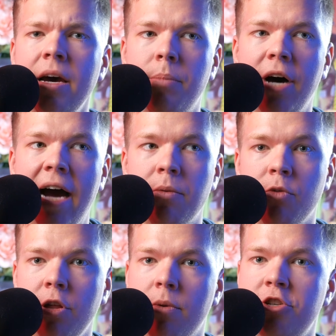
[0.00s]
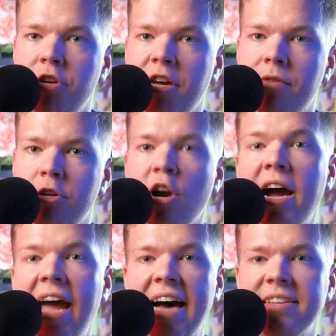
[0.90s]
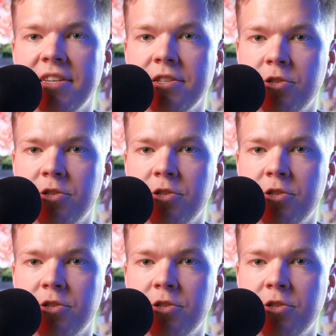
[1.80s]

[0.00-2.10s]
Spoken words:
But I really want you to give it a try as is.